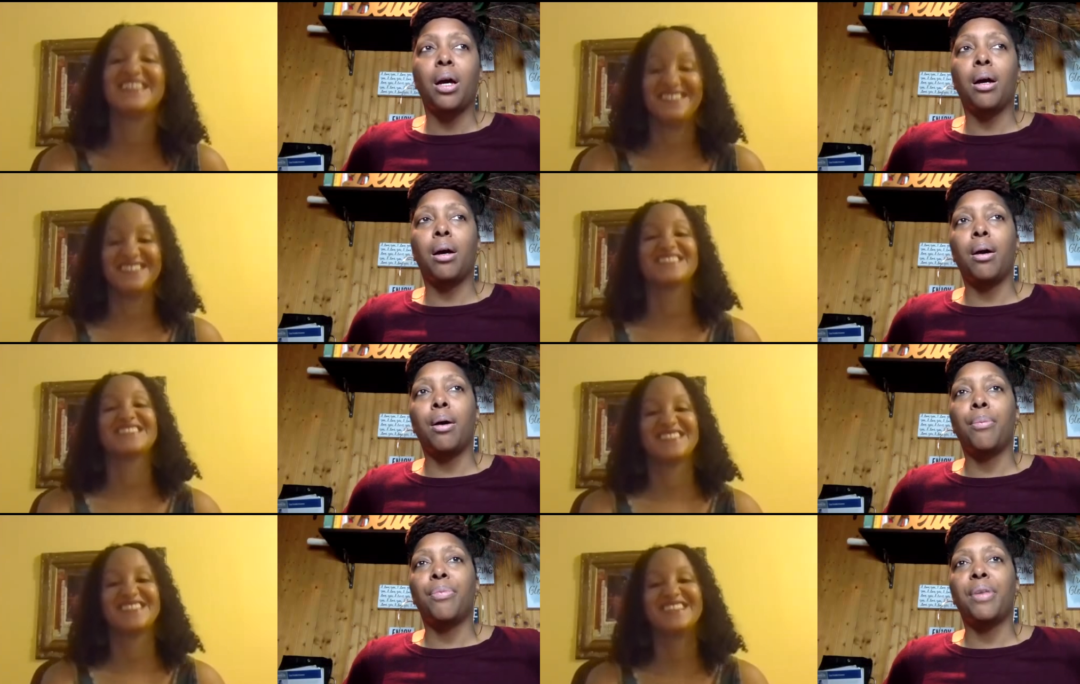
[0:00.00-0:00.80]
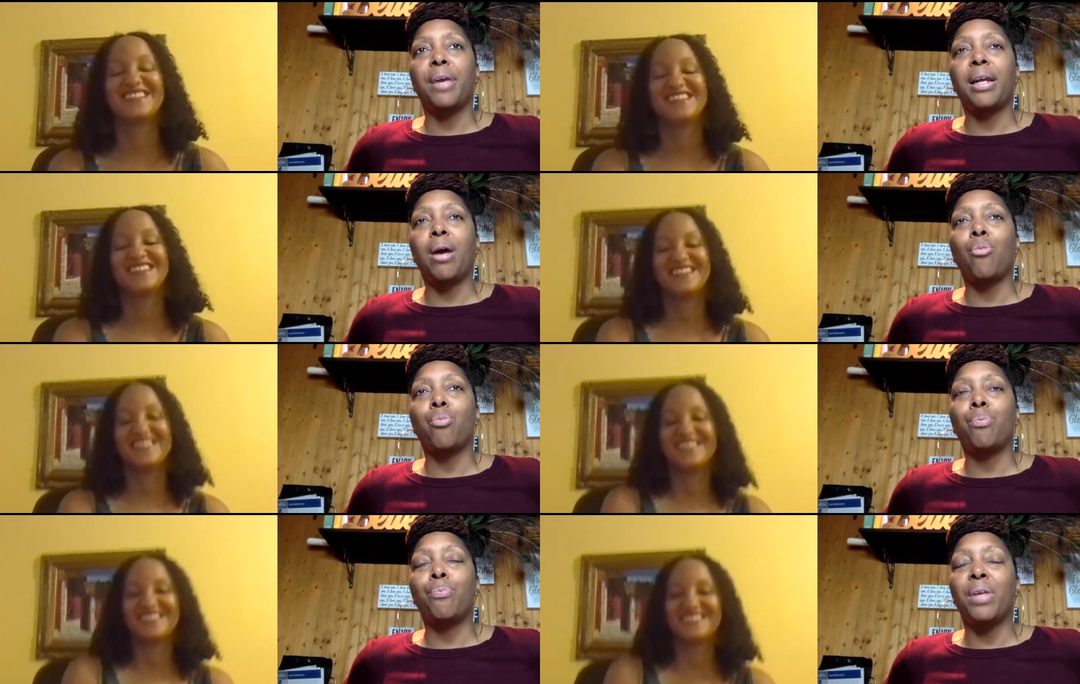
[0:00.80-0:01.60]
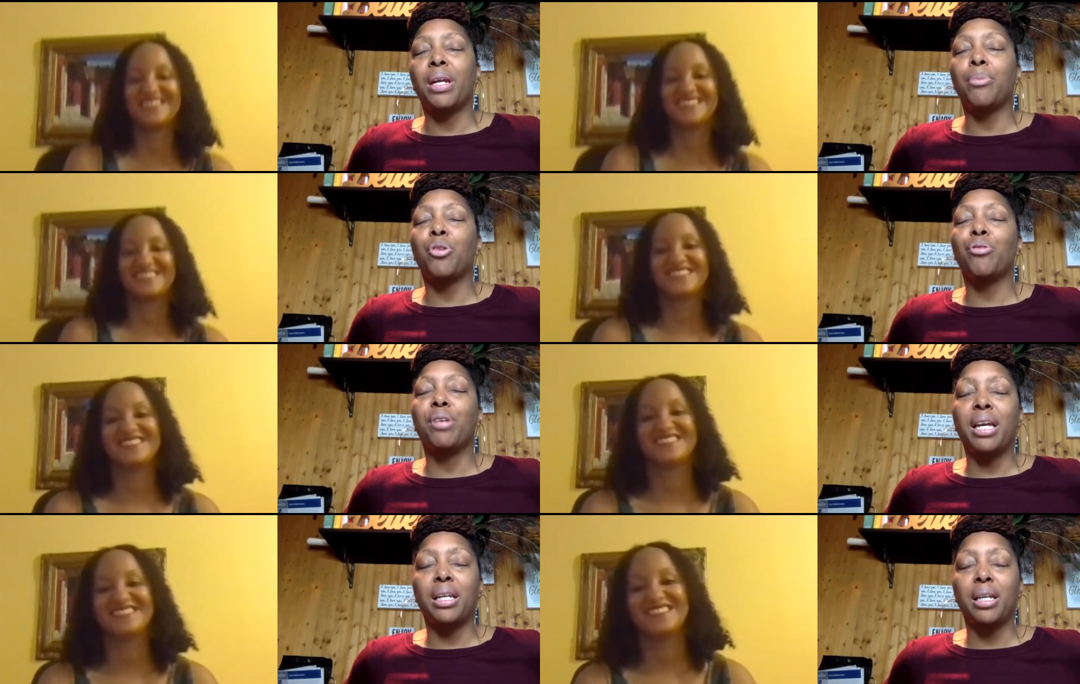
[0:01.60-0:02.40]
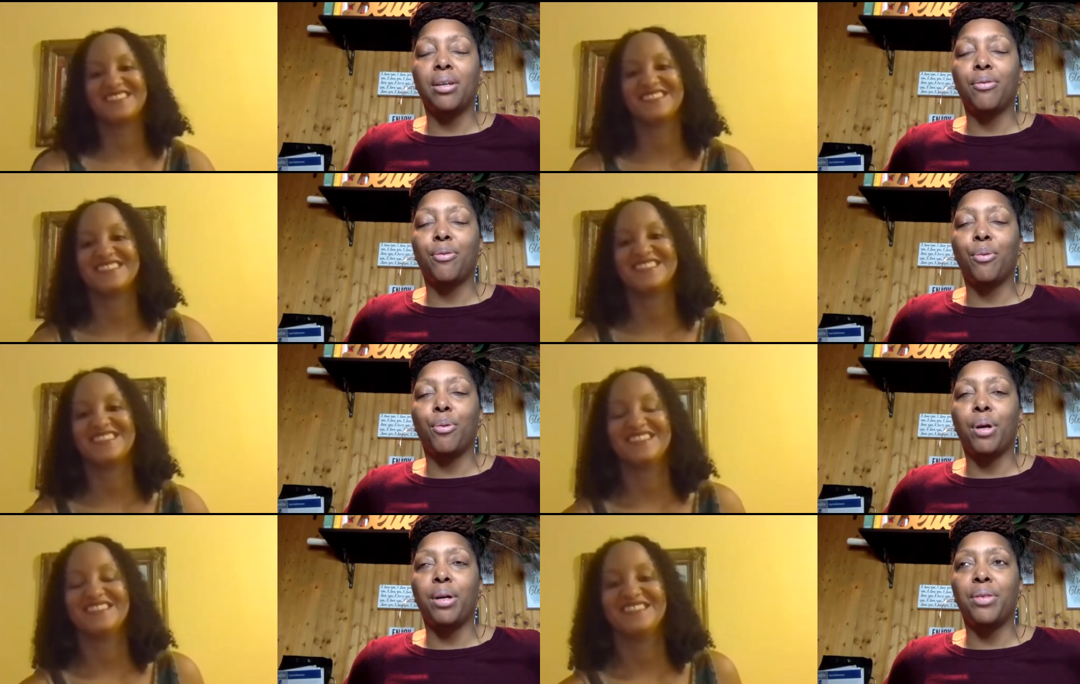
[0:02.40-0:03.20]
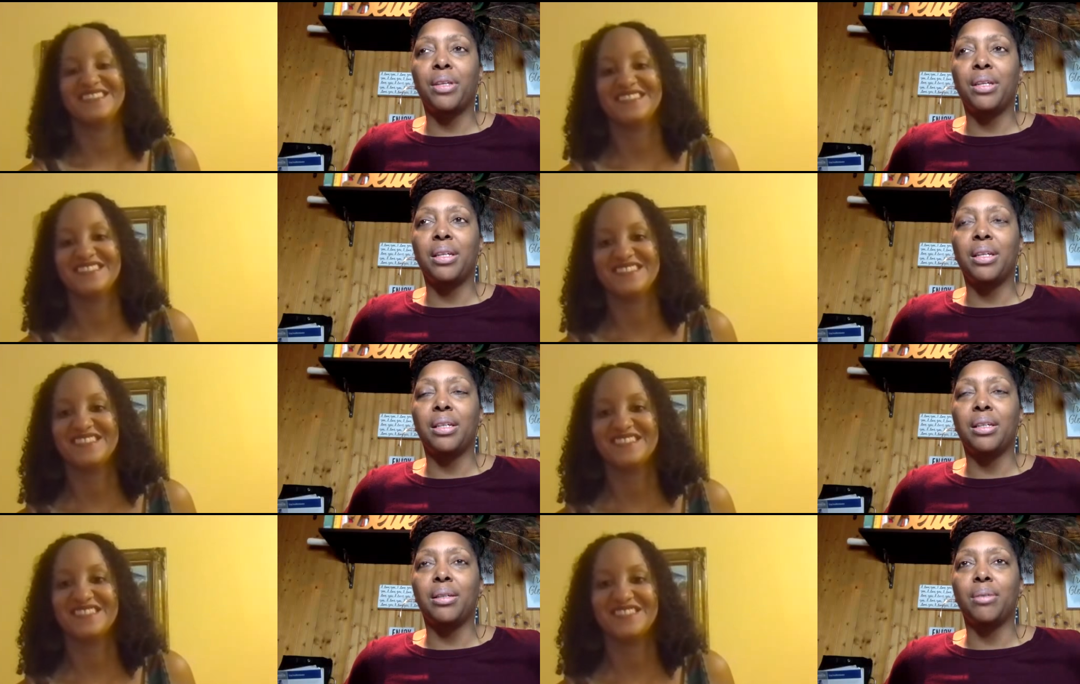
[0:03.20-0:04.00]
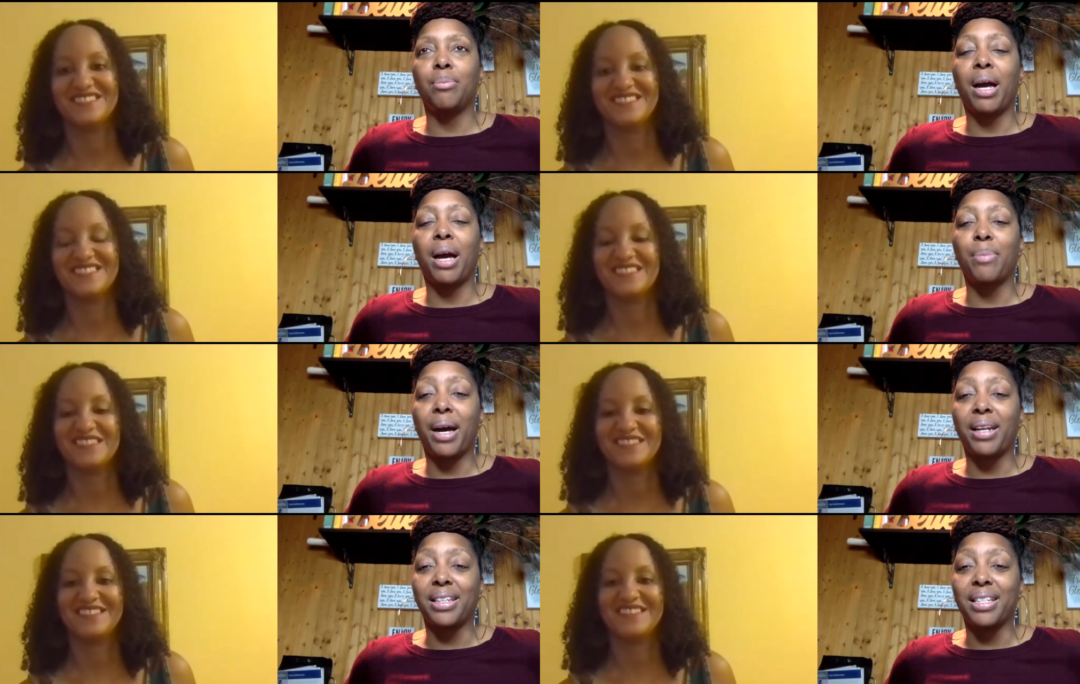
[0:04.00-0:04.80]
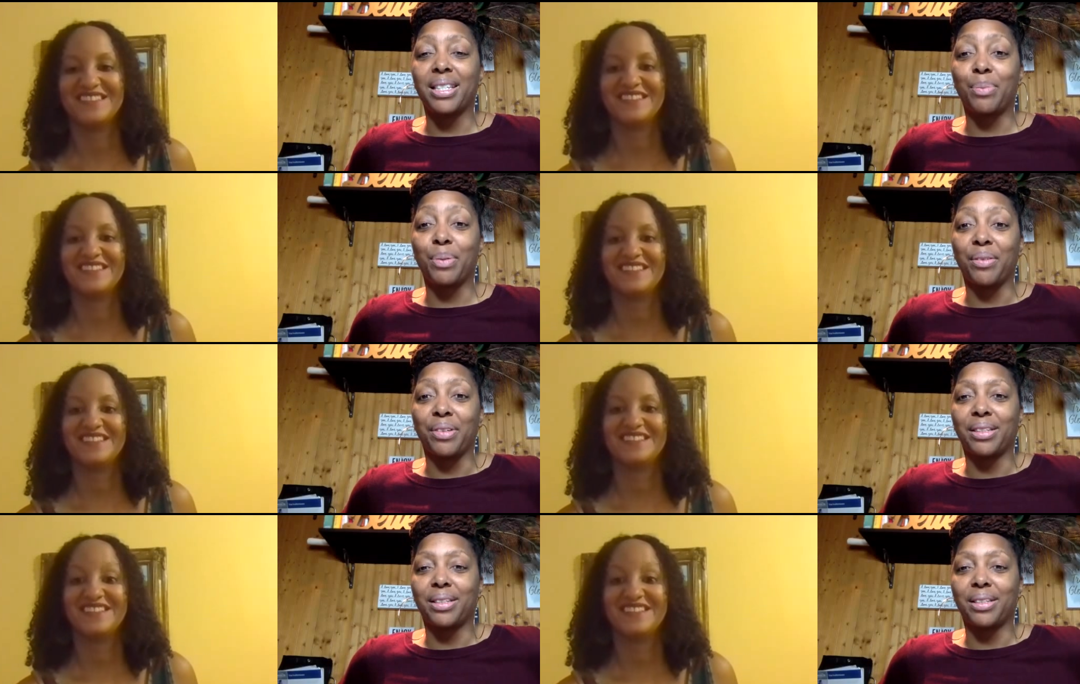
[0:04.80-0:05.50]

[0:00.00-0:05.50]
Speaker 1: um, that I that I'm creating for the mind, body, and spirit.